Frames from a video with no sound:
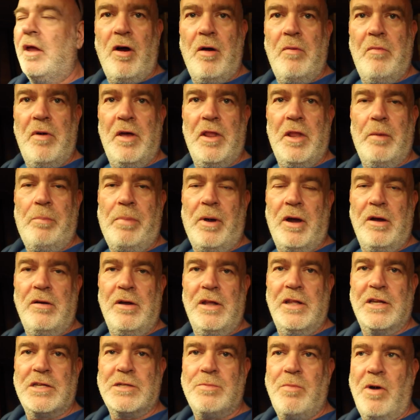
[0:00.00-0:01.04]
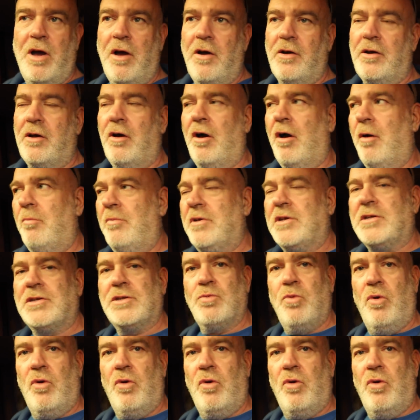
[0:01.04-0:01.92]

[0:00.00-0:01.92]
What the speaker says: I'm at the boat in the smart car. Mrs.